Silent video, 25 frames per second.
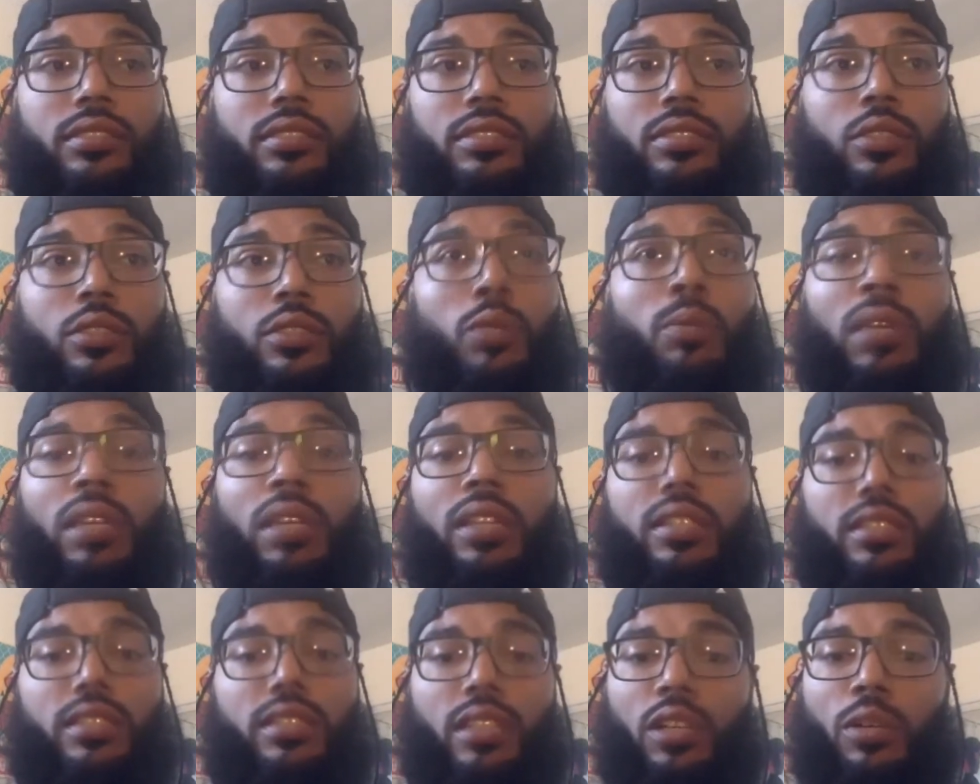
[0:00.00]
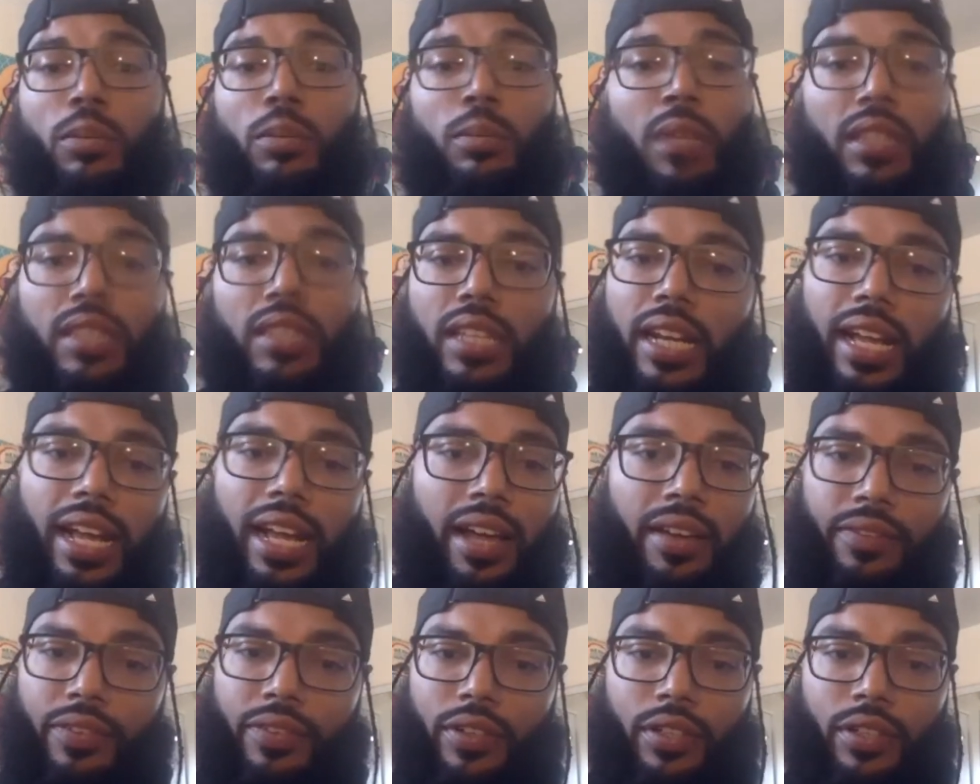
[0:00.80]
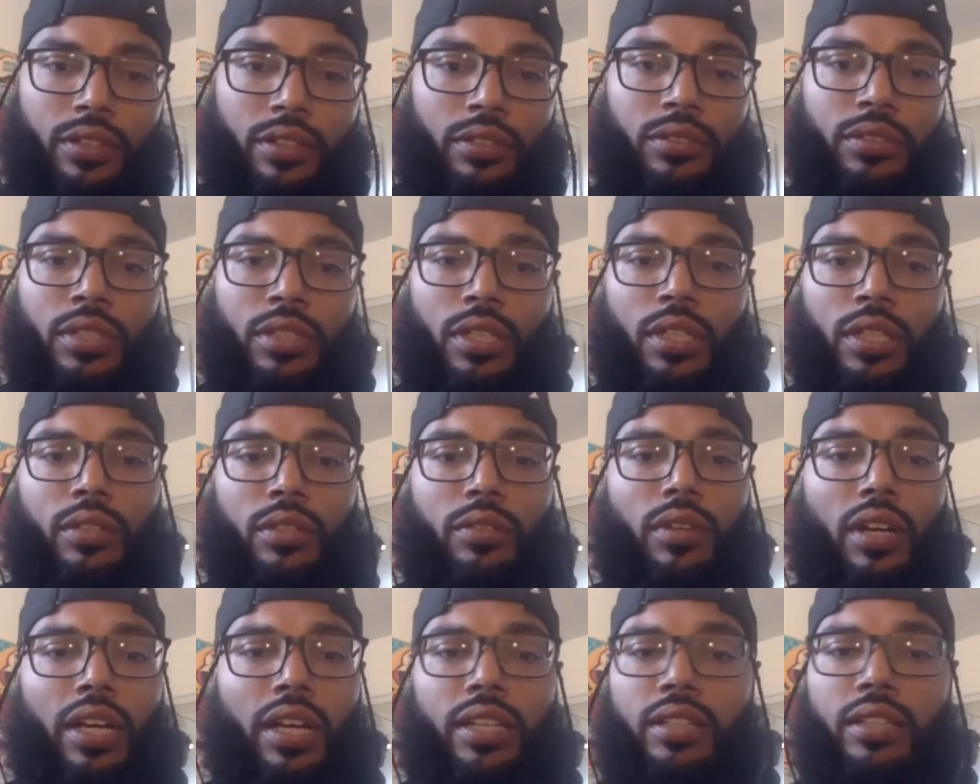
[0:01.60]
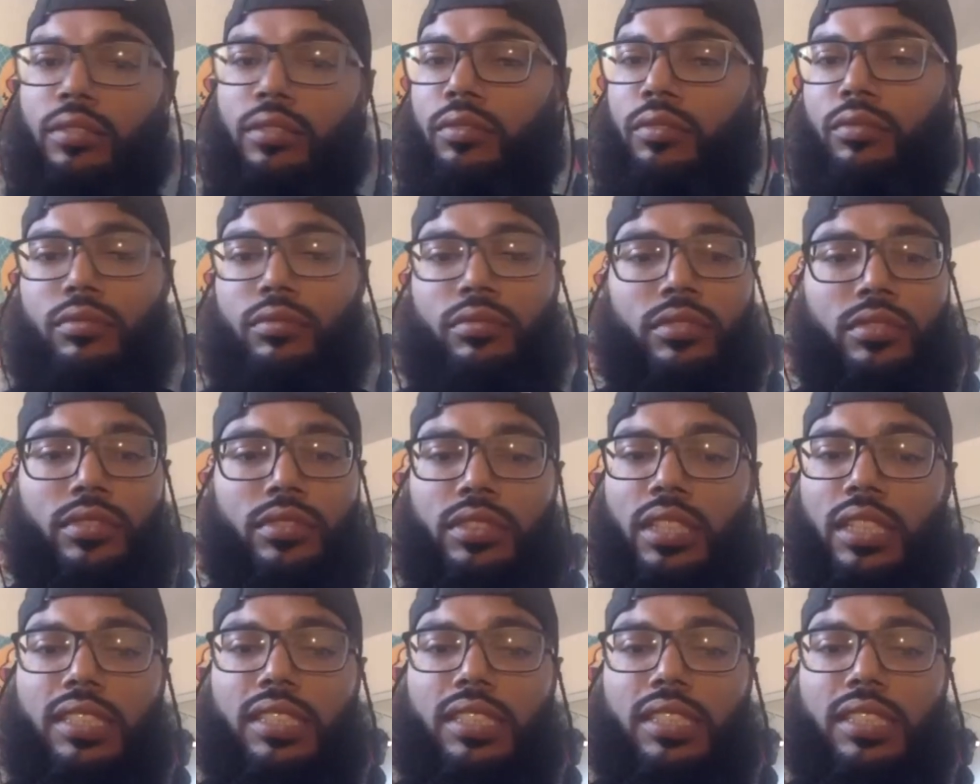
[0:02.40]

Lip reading: 2 months ago, a month and a half ago, right? The